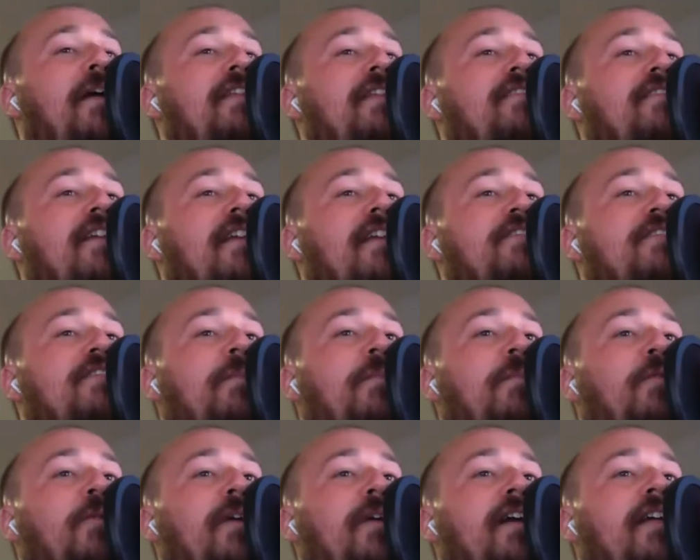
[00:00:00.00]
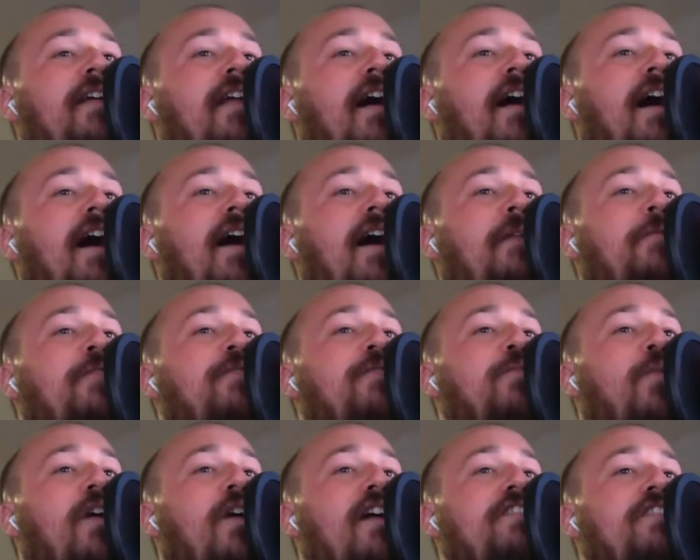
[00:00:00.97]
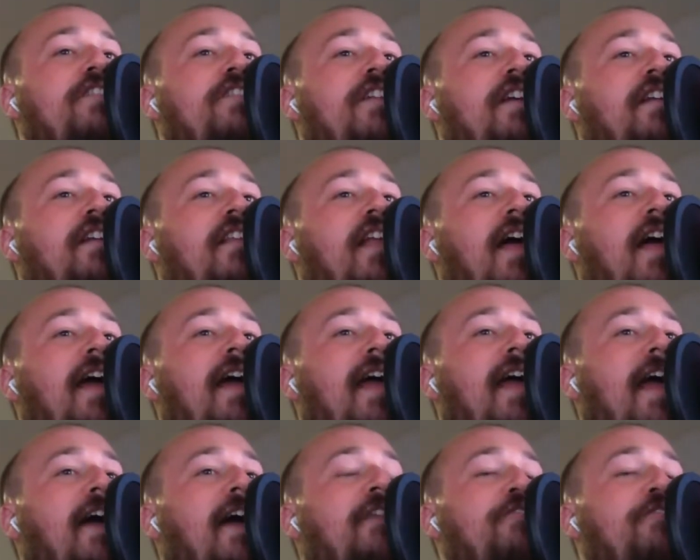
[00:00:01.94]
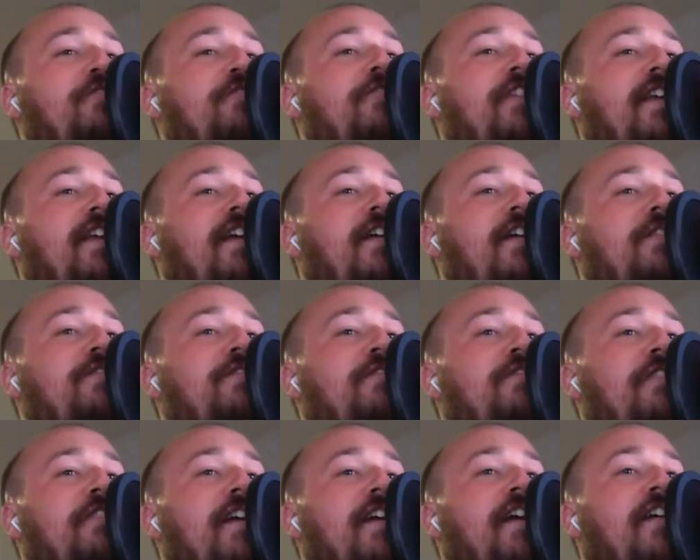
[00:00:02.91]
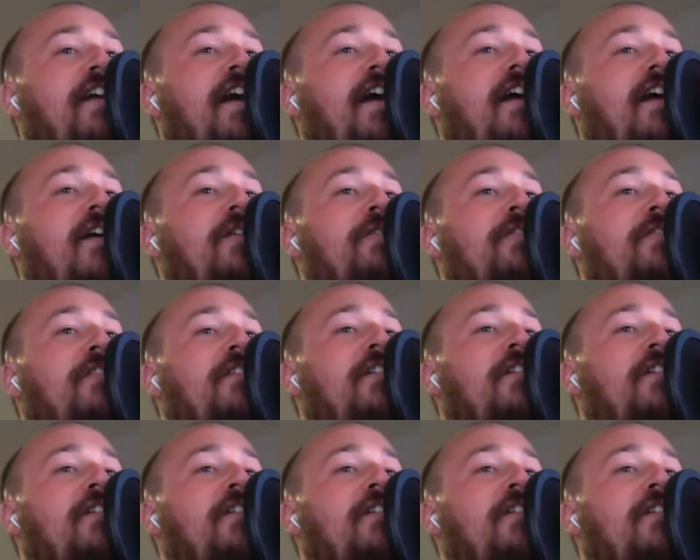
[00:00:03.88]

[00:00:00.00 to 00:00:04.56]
at some point I was watching like how-to videos to figure out,